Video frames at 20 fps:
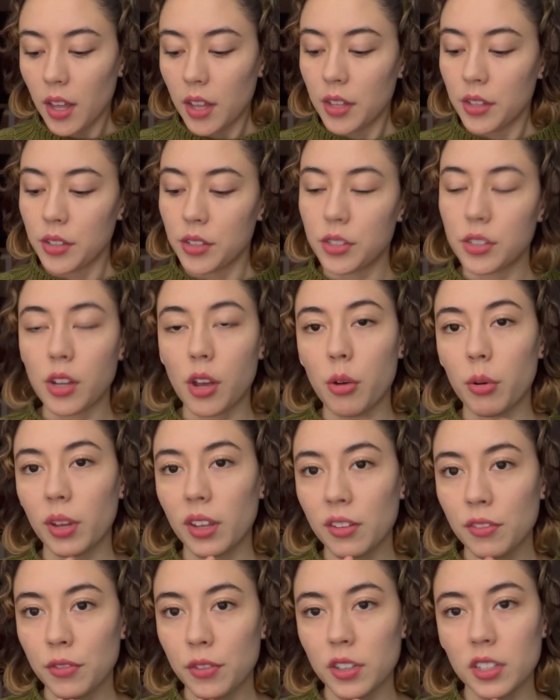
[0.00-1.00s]

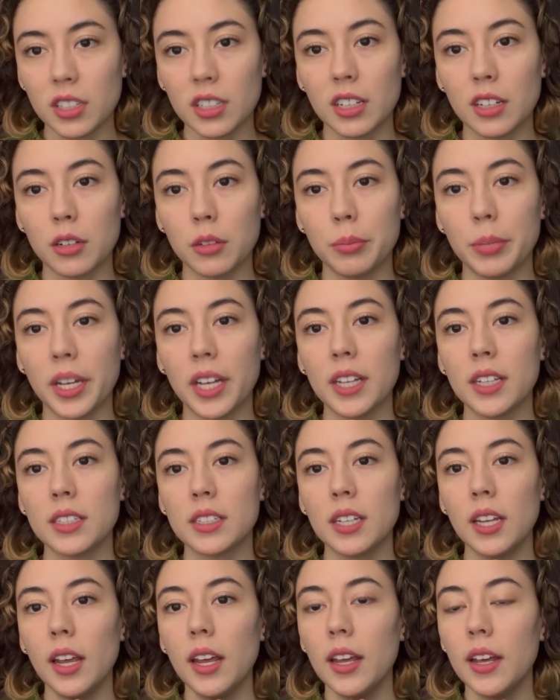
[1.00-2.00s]
sewing for a little bit,
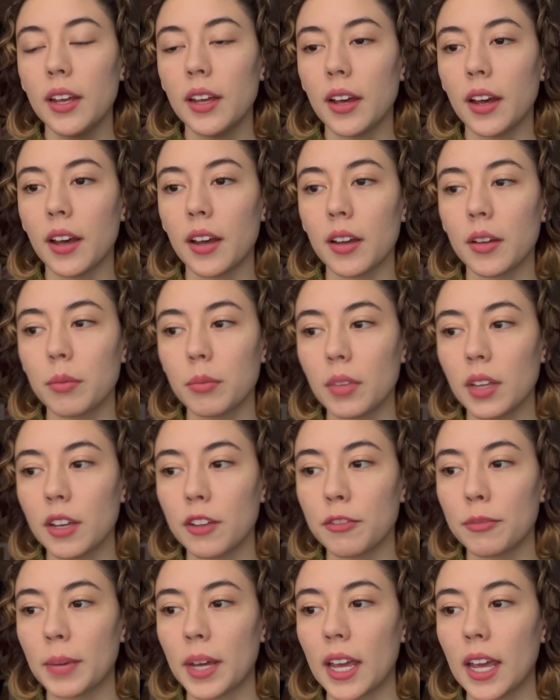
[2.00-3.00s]
give
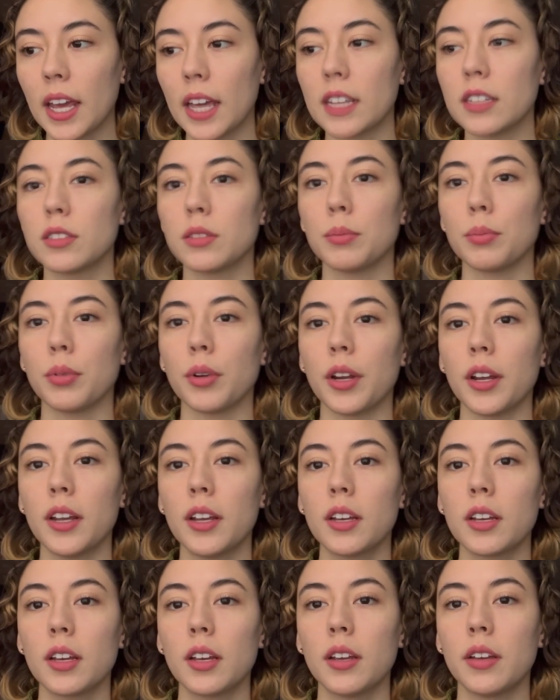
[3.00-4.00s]
my hands a
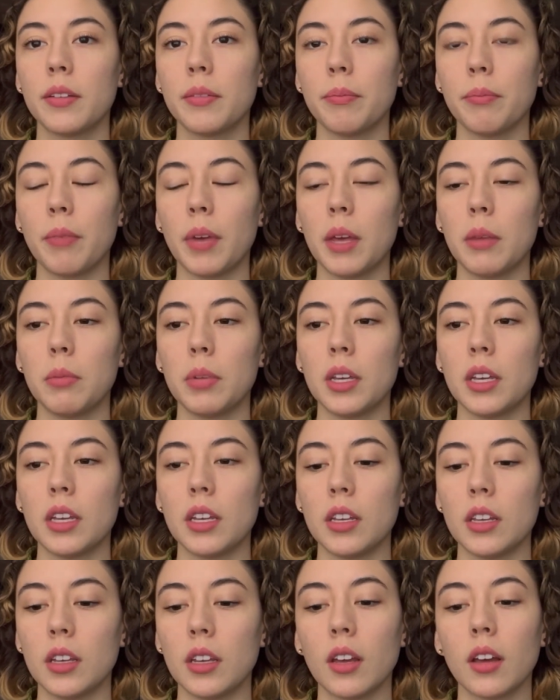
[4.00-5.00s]
break,
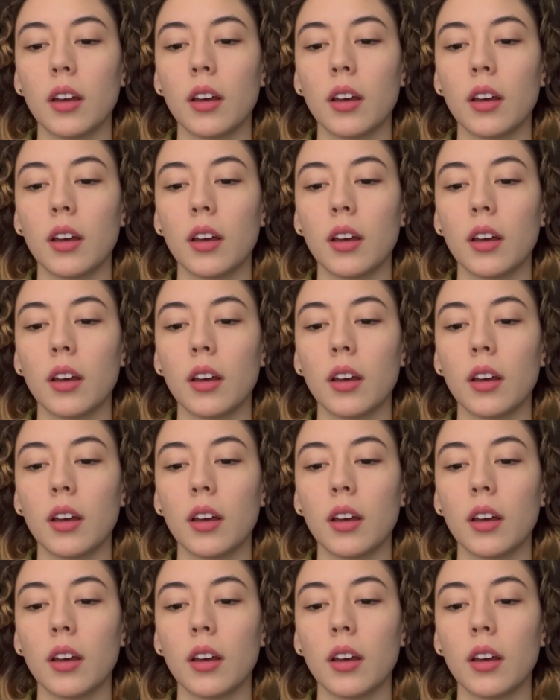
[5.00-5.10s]
maybe